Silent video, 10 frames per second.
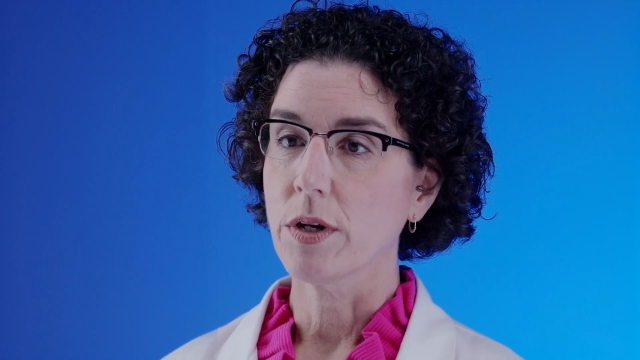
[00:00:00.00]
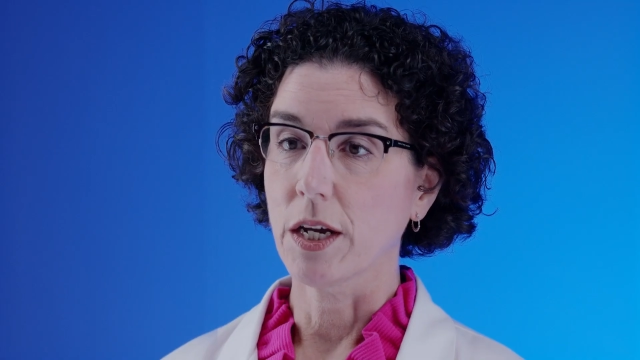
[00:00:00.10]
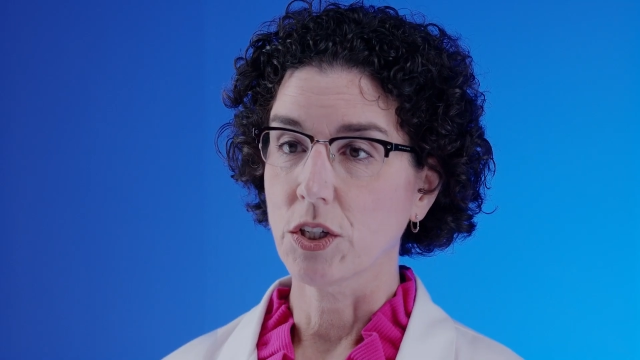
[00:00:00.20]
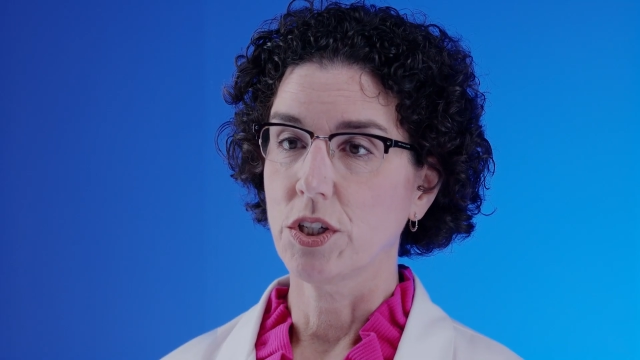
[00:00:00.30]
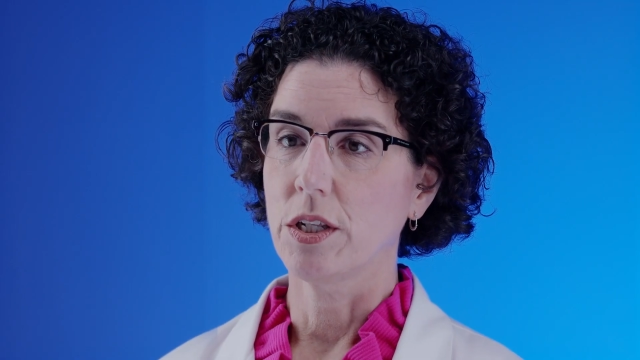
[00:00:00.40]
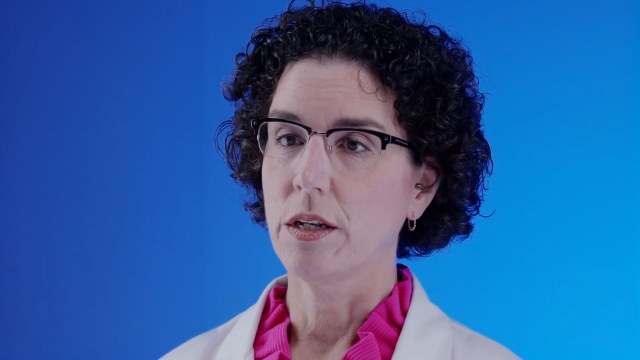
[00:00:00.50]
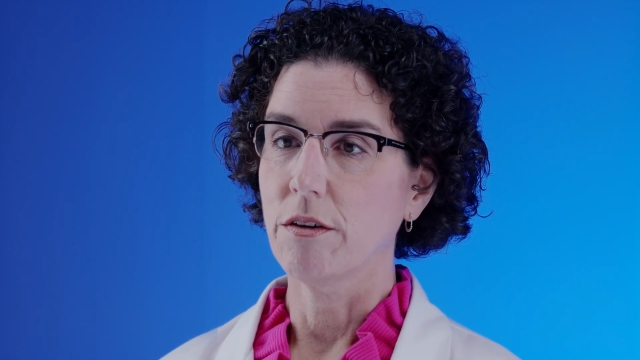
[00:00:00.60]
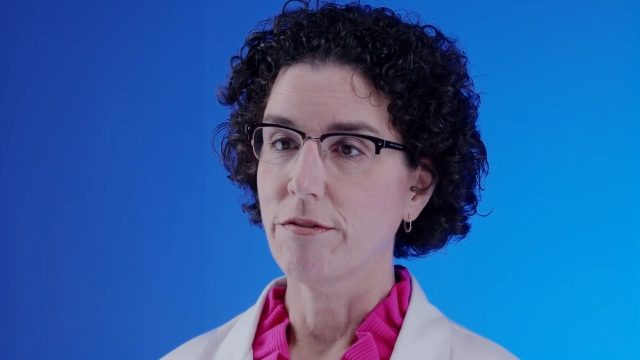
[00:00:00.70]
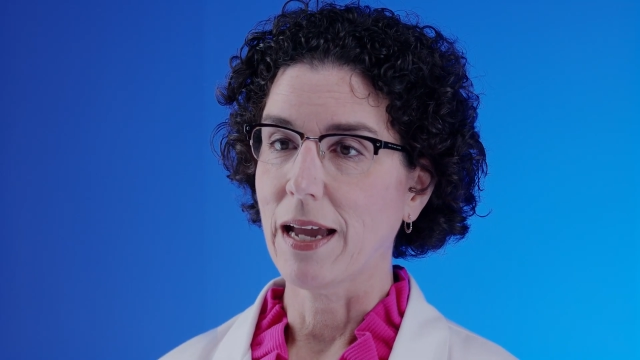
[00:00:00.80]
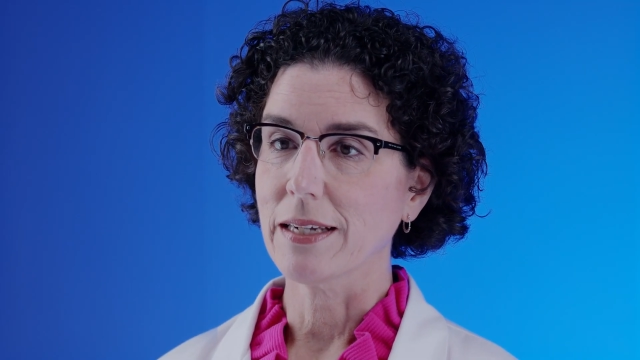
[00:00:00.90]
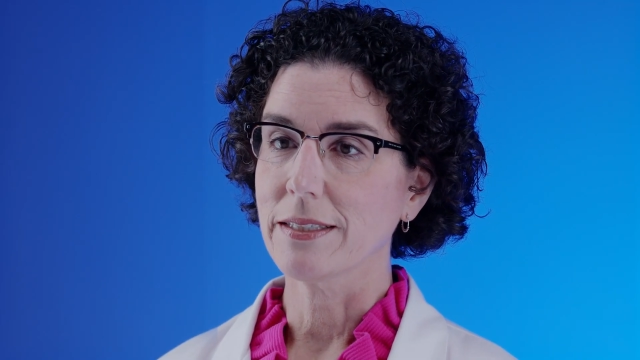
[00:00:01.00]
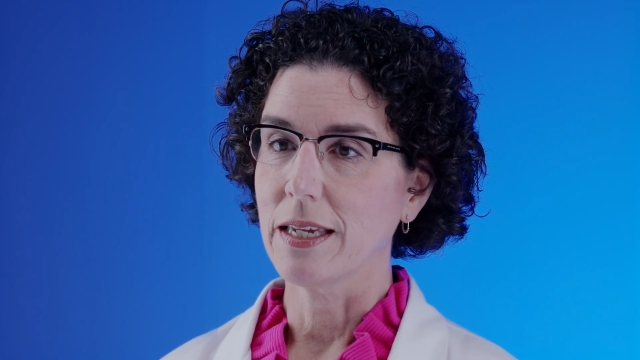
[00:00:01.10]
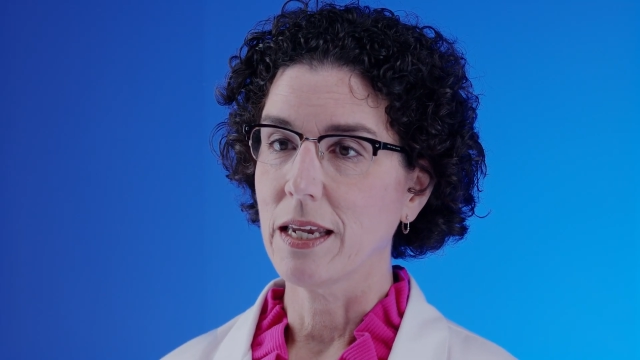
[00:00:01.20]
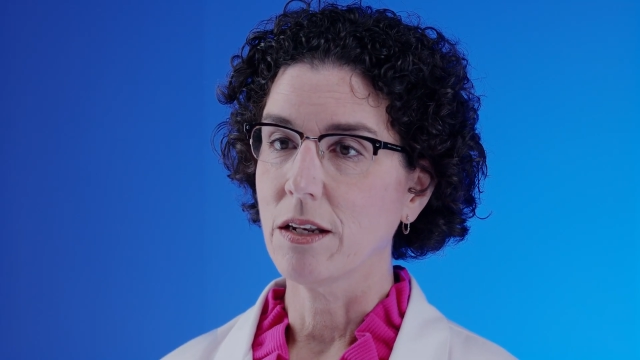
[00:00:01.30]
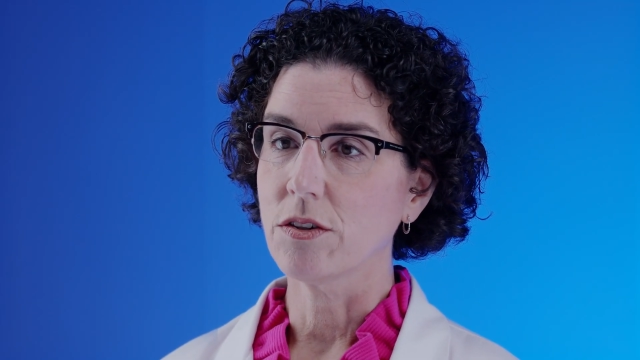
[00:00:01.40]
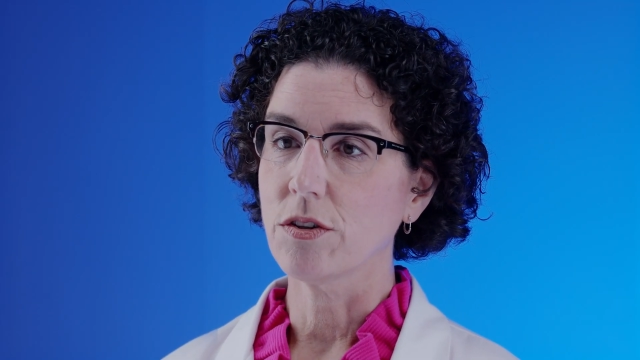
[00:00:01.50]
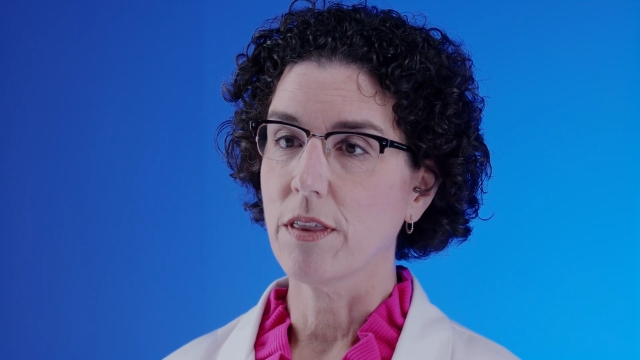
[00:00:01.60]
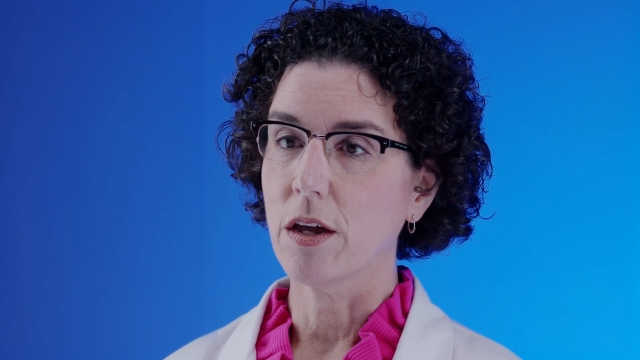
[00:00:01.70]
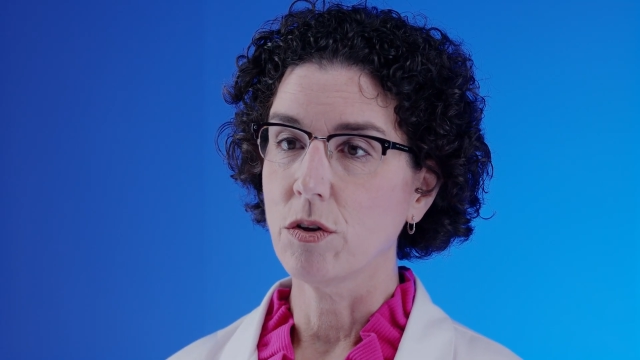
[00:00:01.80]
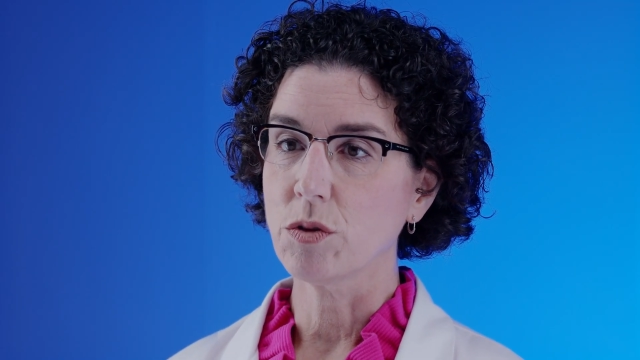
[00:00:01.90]
production of vaccine to
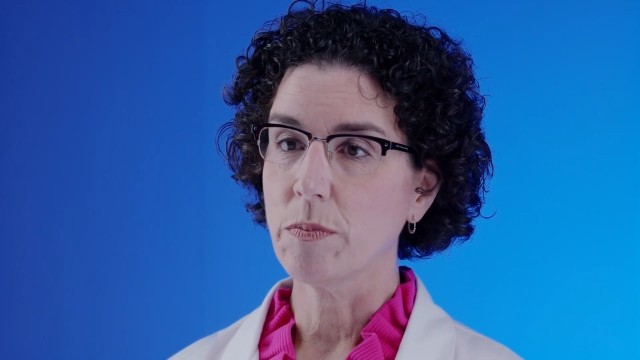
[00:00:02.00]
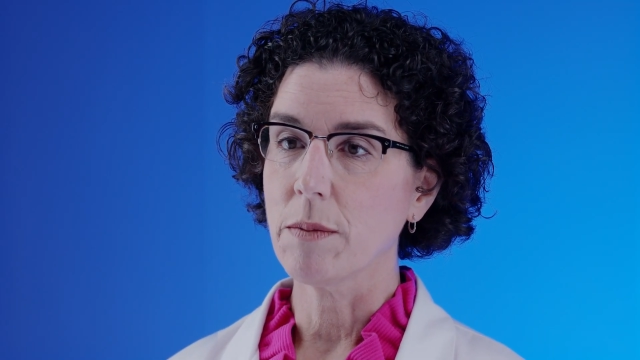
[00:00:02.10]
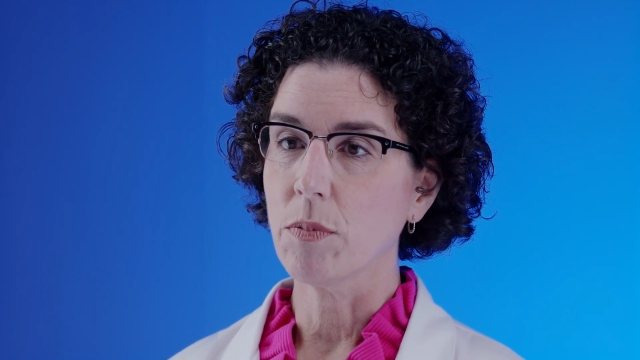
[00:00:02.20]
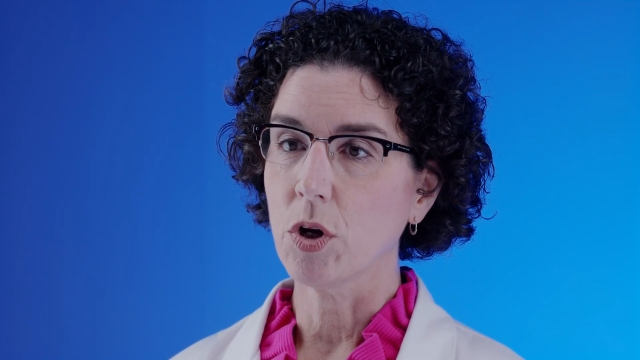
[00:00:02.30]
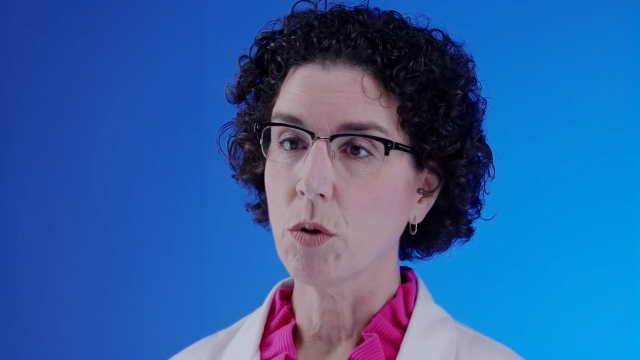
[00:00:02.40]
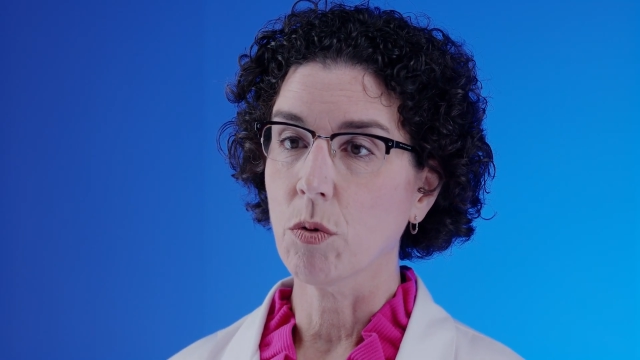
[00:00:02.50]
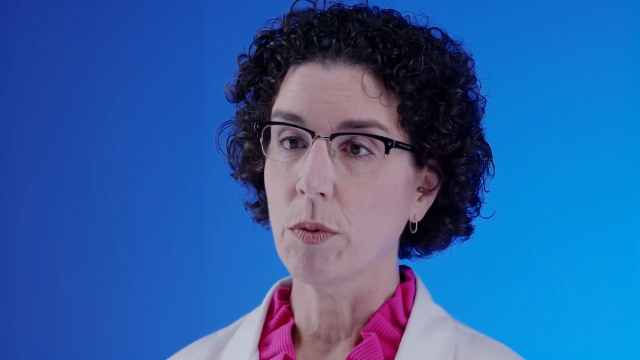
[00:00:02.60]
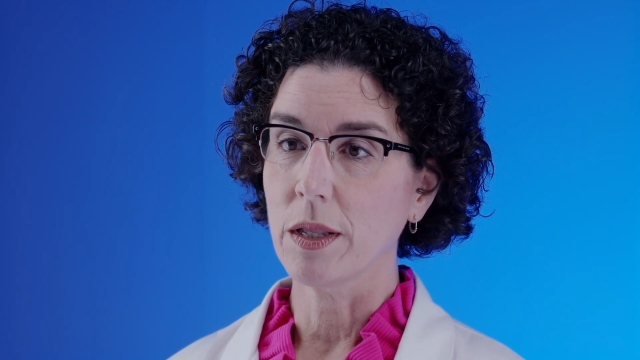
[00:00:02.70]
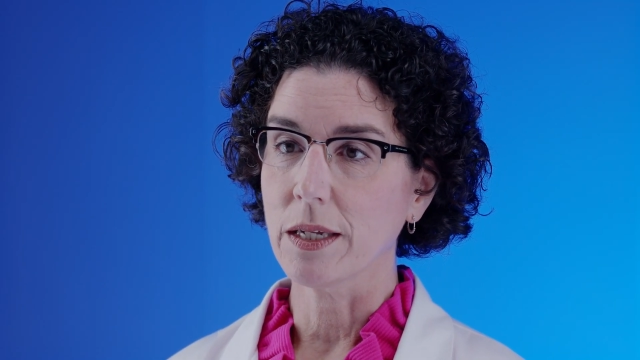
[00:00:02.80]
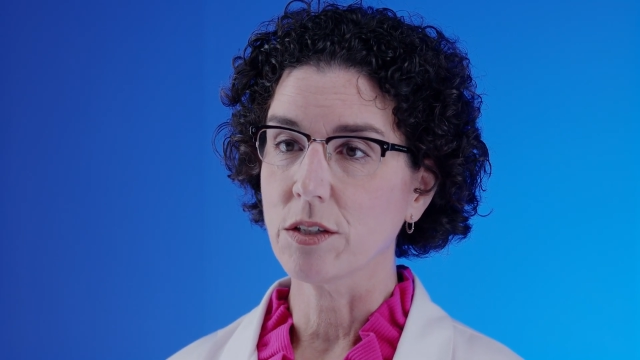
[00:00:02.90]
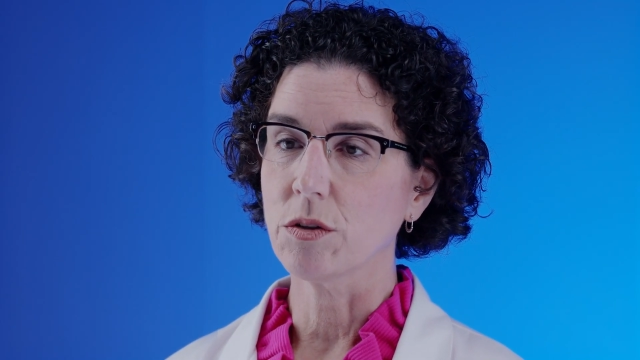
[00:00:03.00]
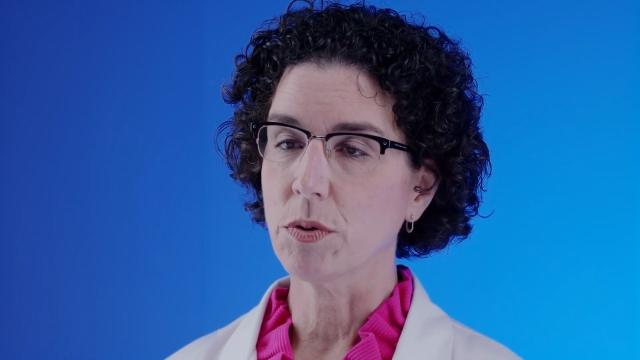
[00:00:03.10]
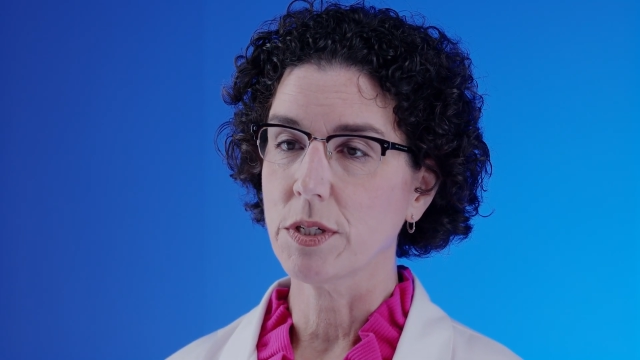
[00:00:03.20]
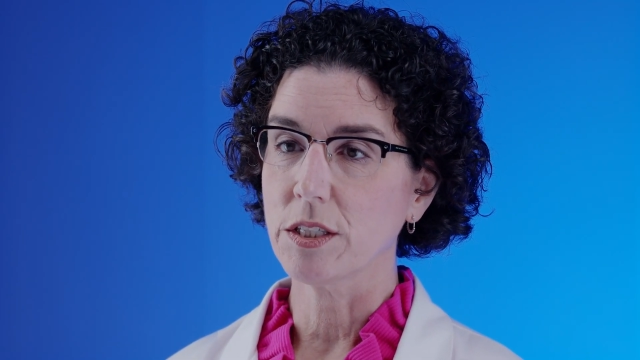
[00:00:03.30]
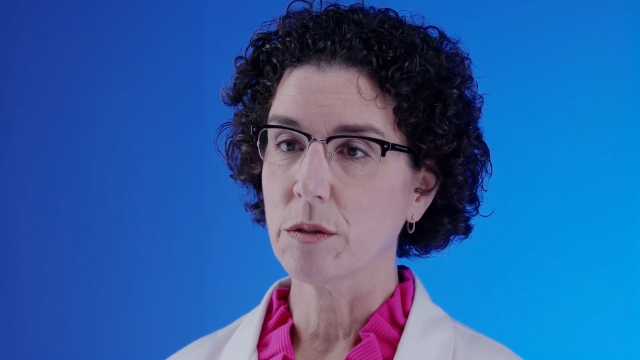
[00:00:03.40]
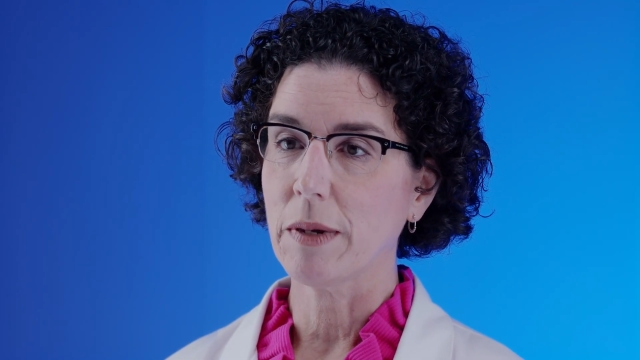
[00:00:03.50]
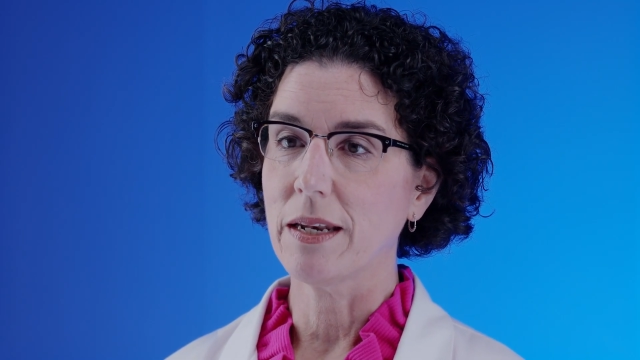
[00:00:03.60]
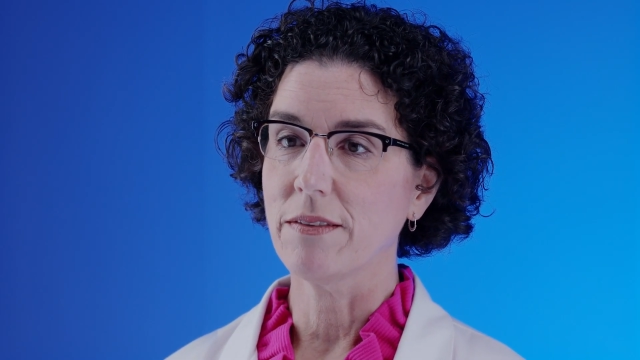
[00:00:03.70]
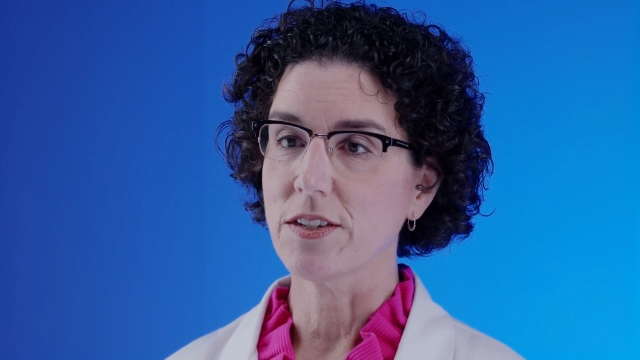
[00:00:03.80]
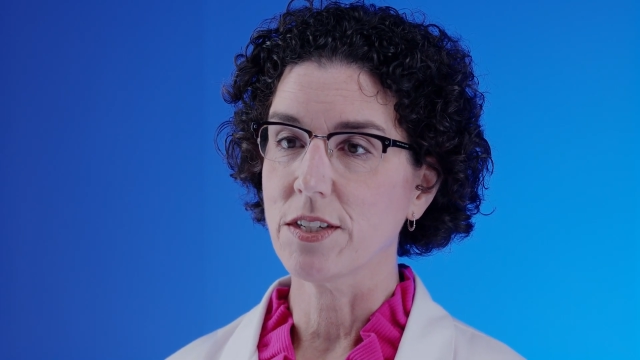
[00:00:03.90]
those people who were willing to participate in the